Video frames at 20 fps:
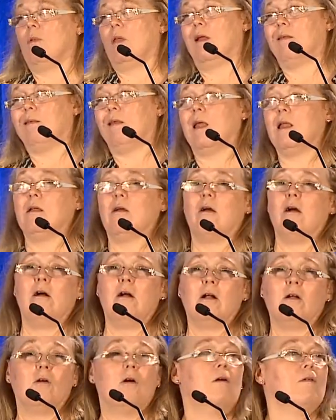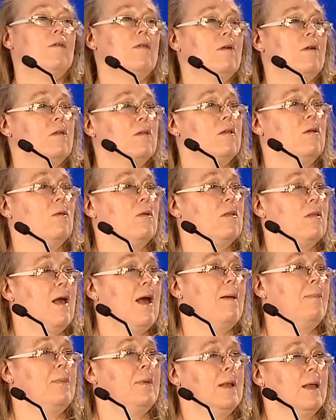well, let's get in the car and go over there and see what's
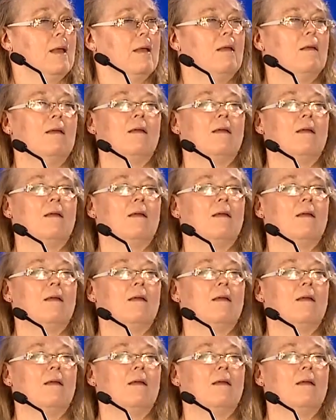happening.